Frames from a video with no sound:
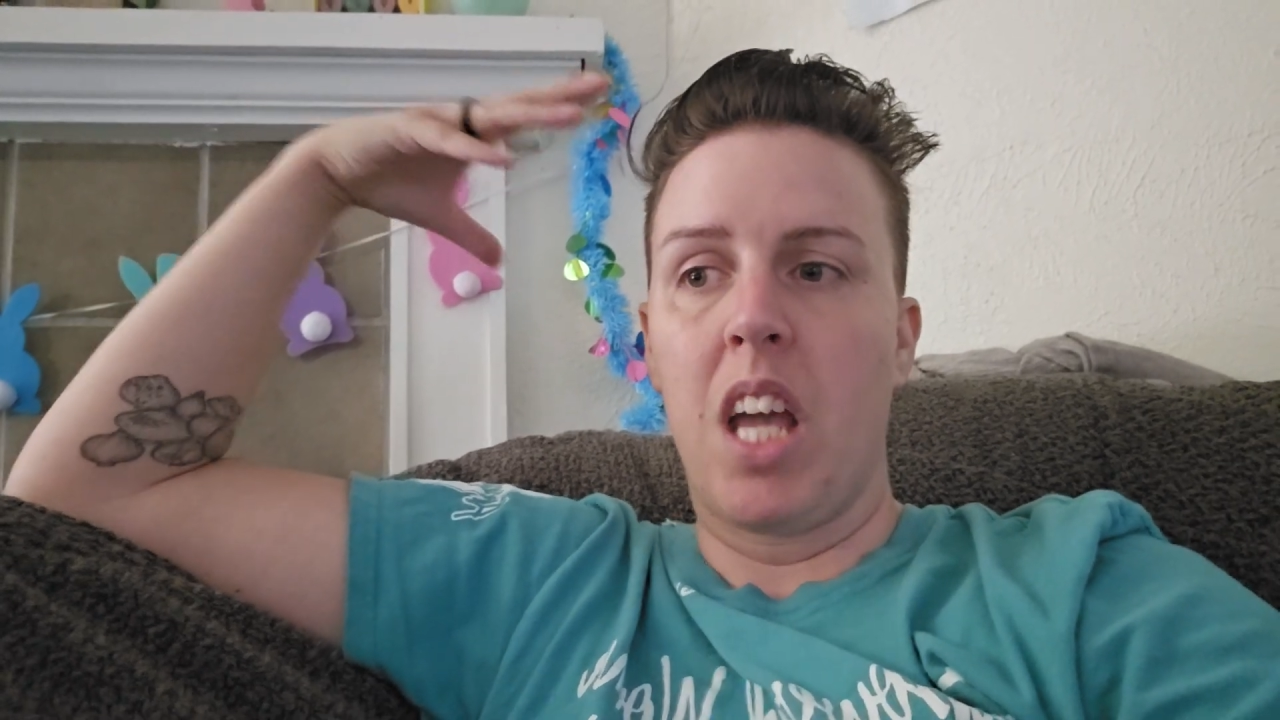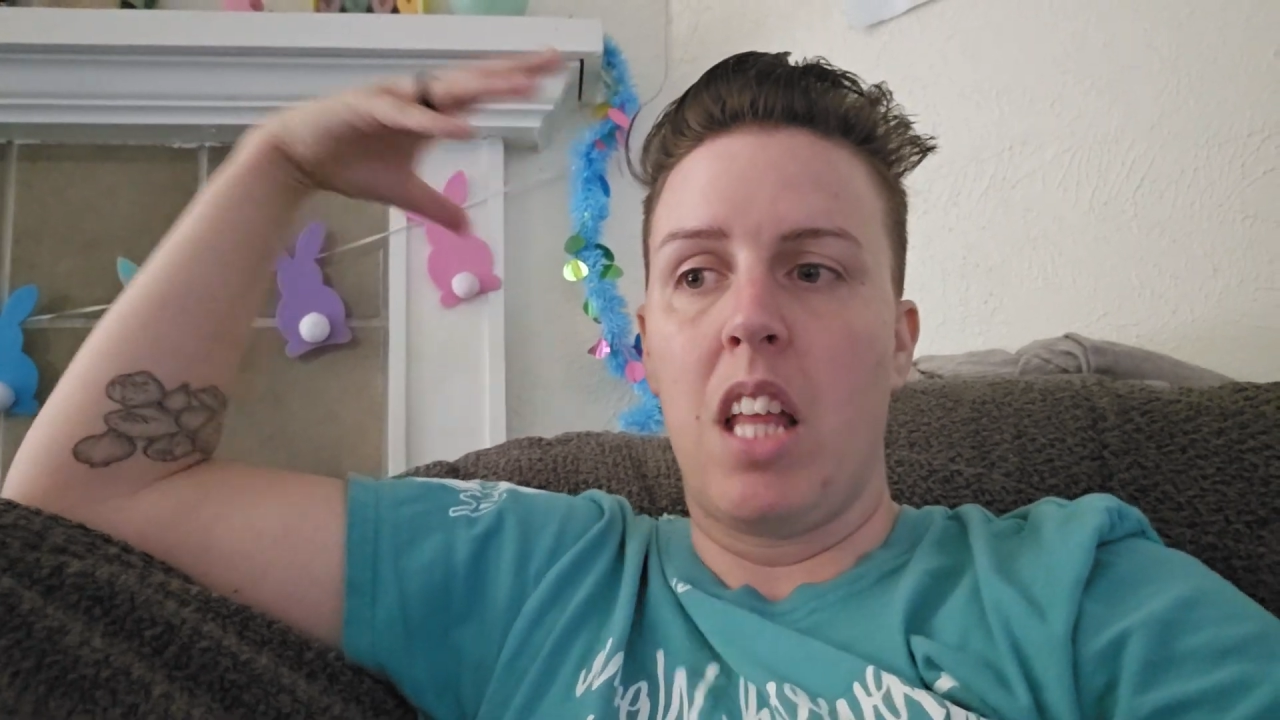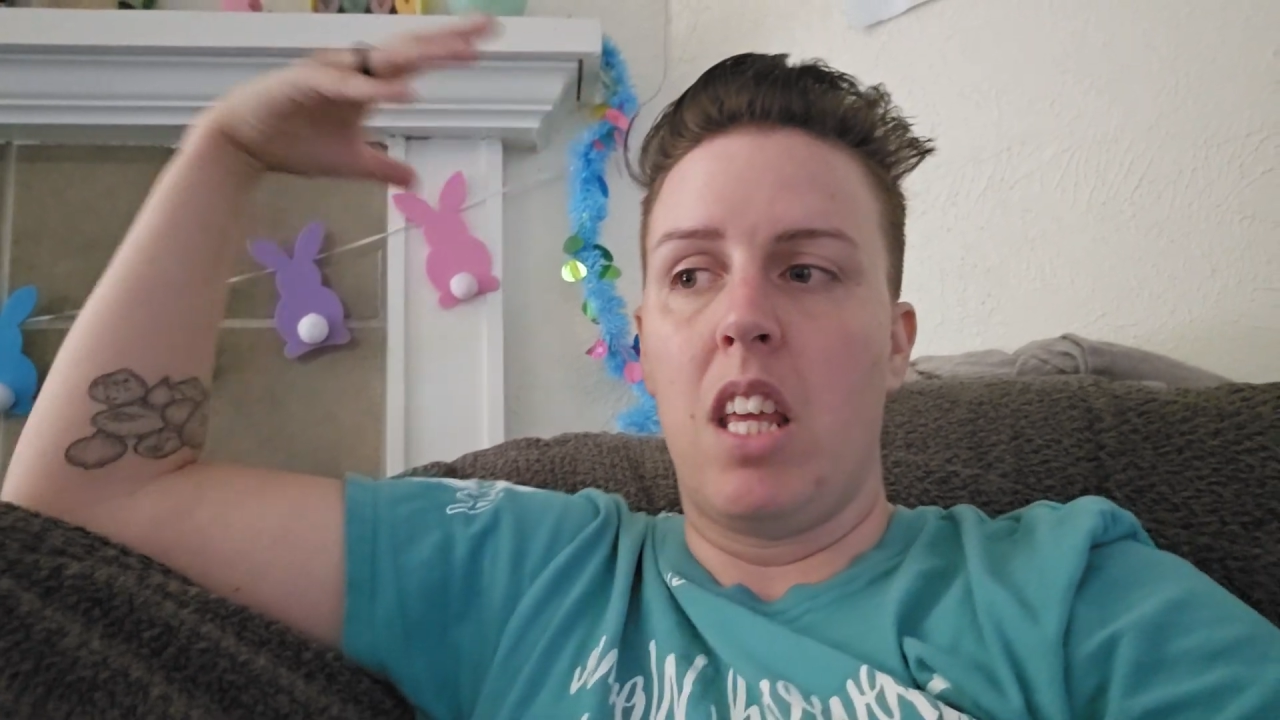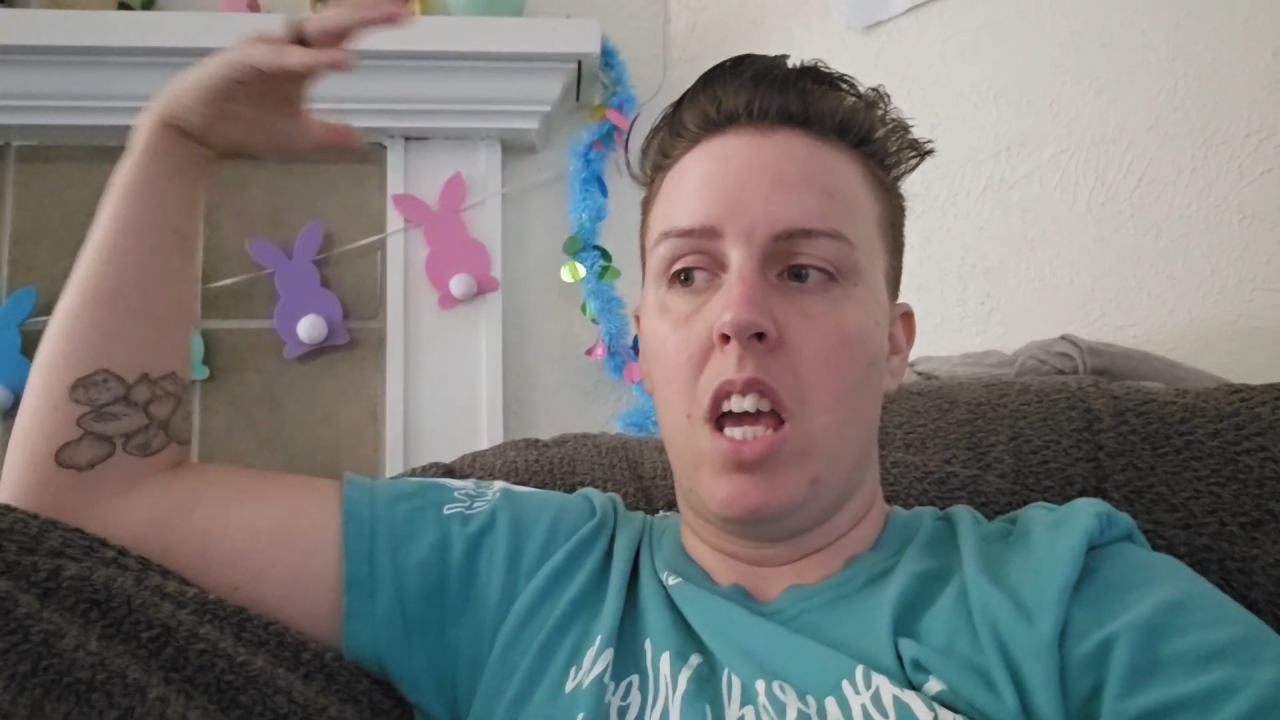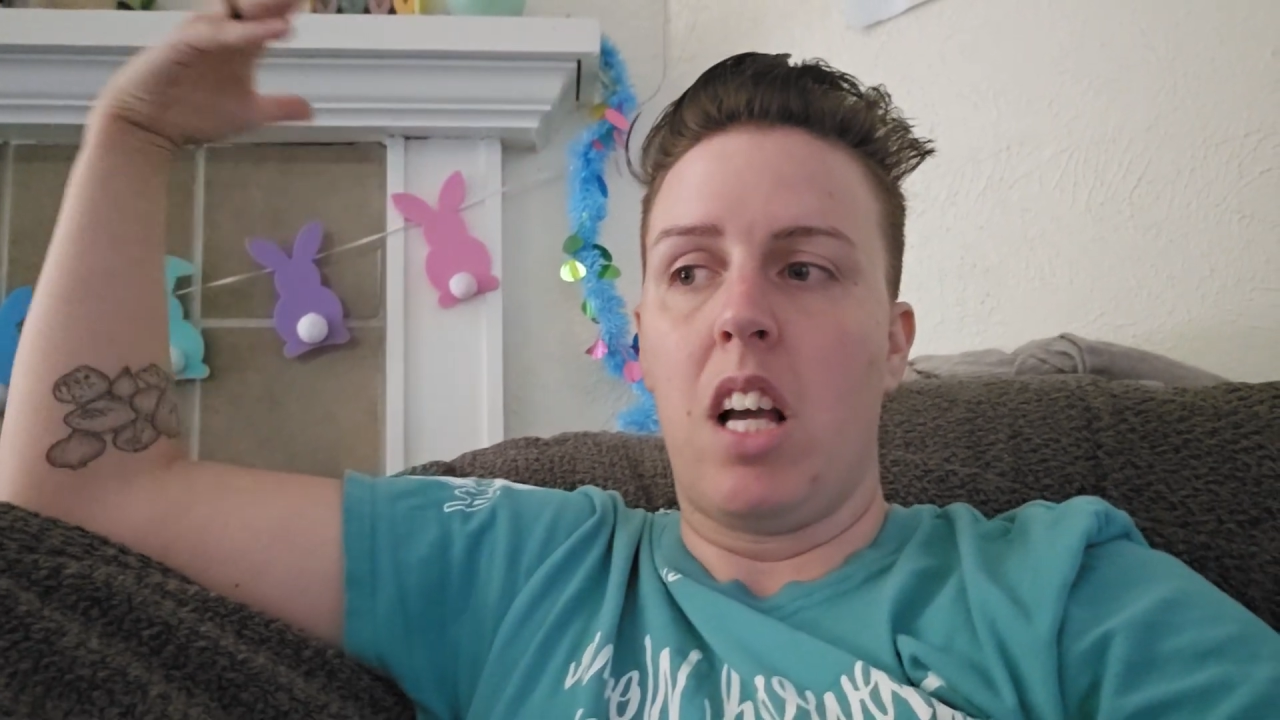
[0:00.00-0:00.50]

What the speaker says: and the